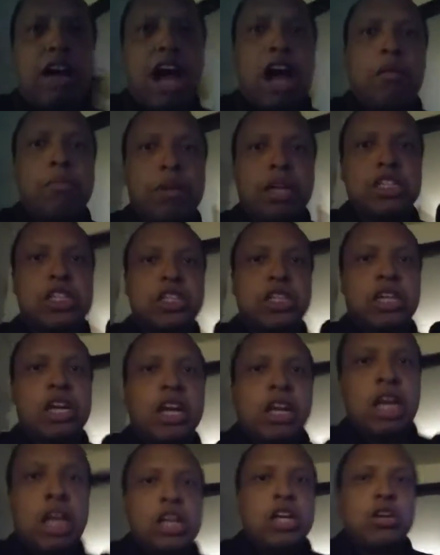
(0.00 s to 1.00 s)
how much
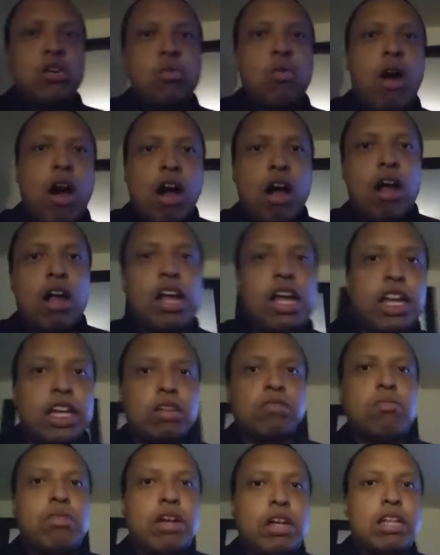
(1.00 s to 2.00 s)
you are in
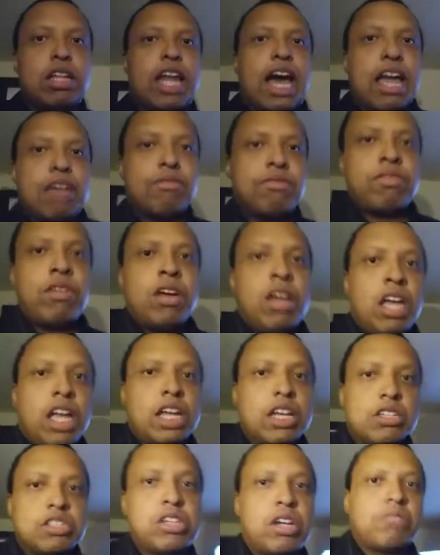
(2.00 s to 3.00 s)
a real life,
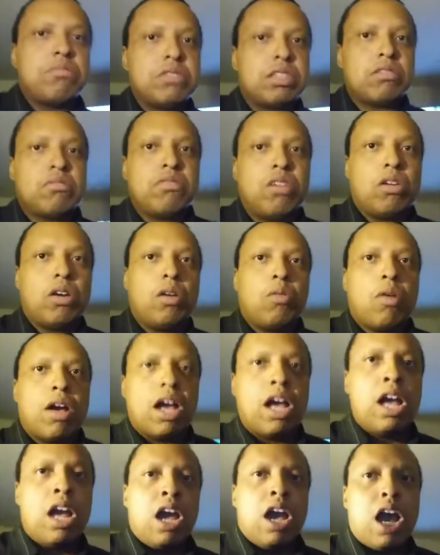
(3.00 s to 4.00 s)
in terms of knowing
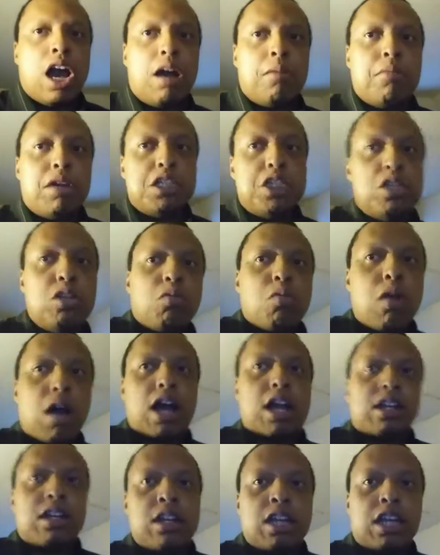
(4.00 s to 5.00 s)
how much you
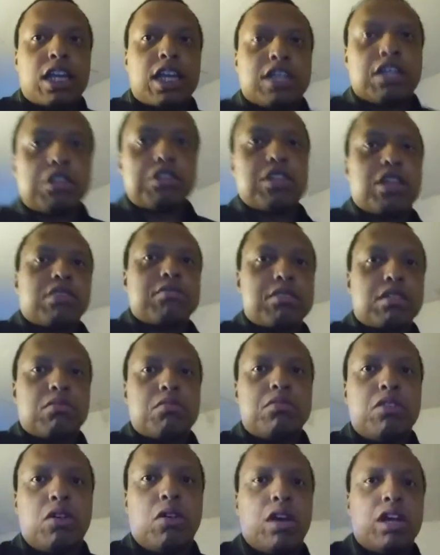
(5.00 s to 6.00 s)
want, in terms of
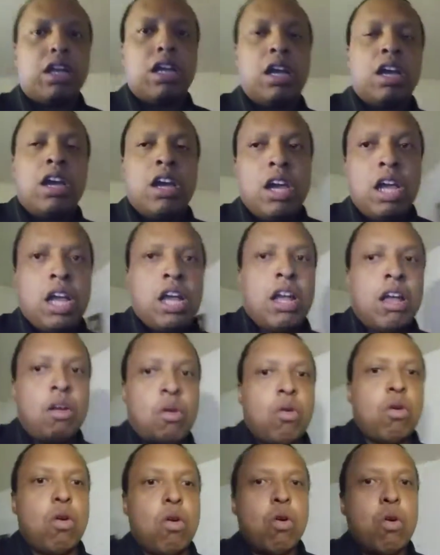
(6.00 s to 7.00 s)
knowing
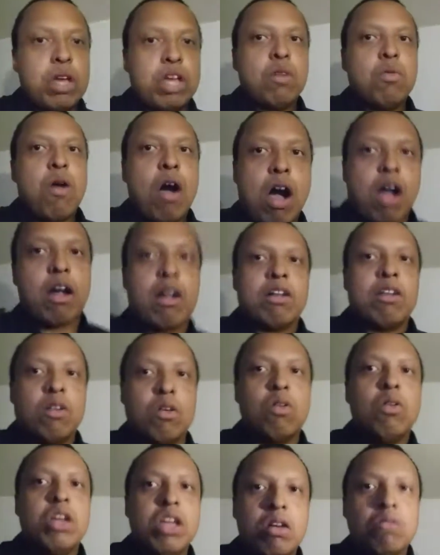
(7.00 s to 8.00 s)
who you are,
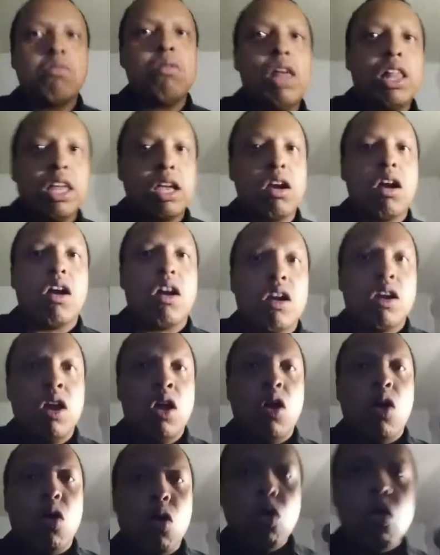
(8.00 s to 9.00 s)
who you really are,
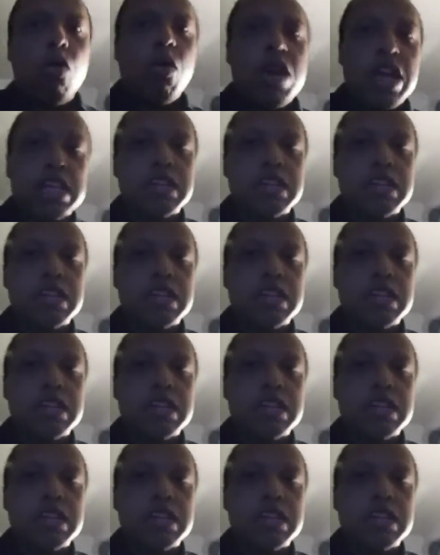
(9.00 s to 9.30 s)
who